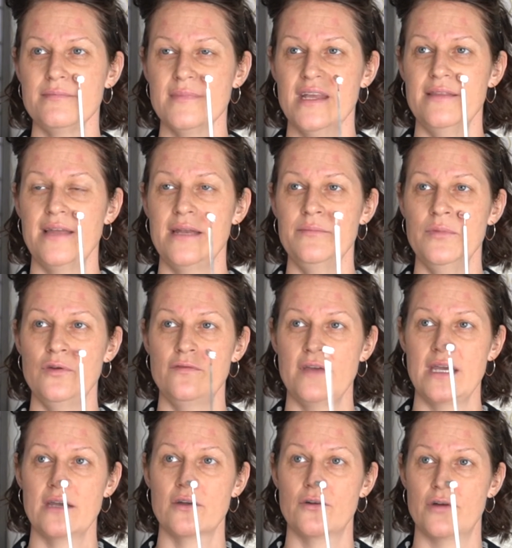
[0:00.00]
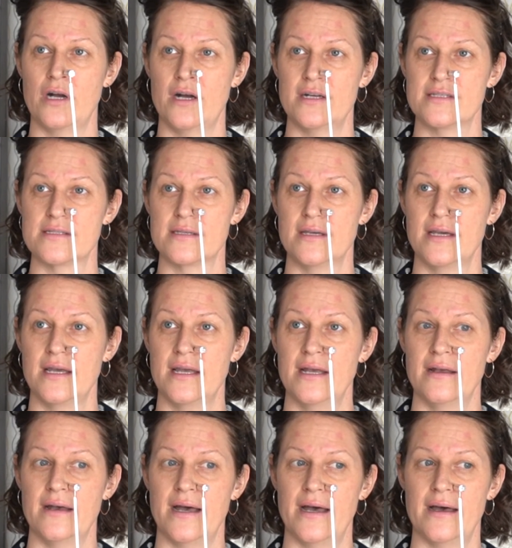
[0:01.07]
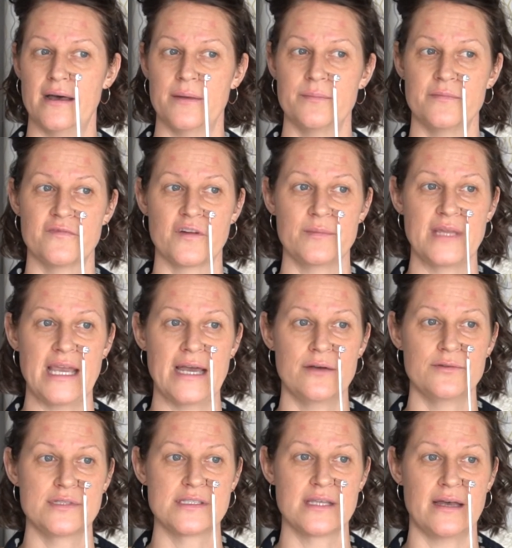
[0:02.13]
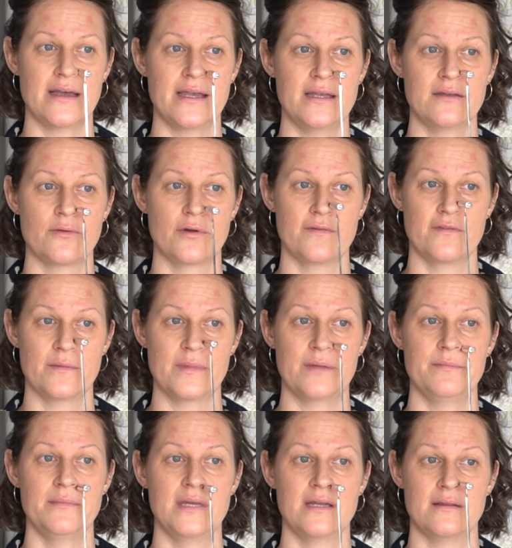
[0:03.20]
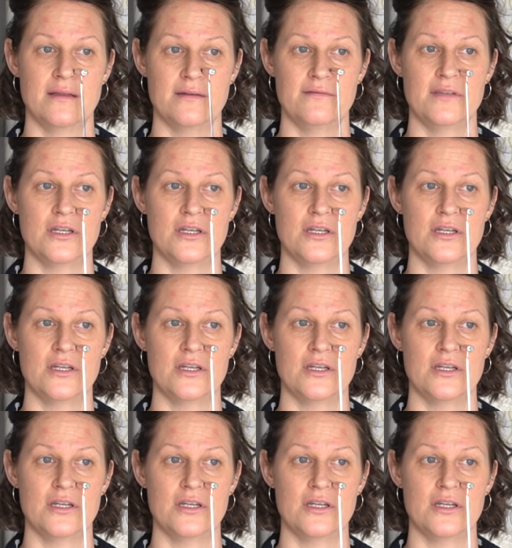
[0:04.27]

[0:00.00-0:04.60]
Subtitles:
Then moving across from the outside or from the middle of the